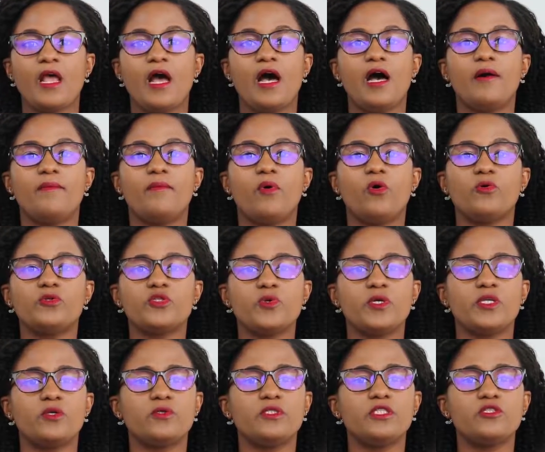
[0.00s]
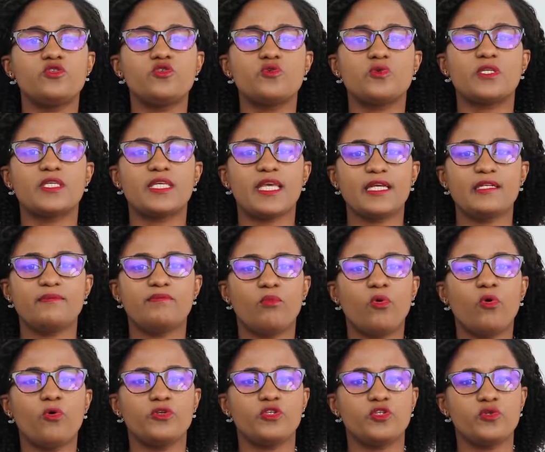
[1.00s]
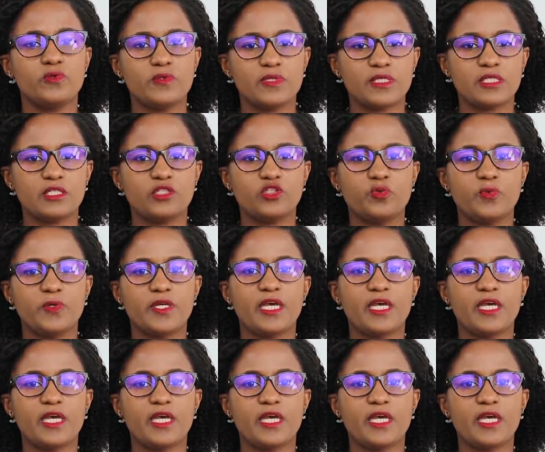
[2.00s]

Also, in order to get more usage,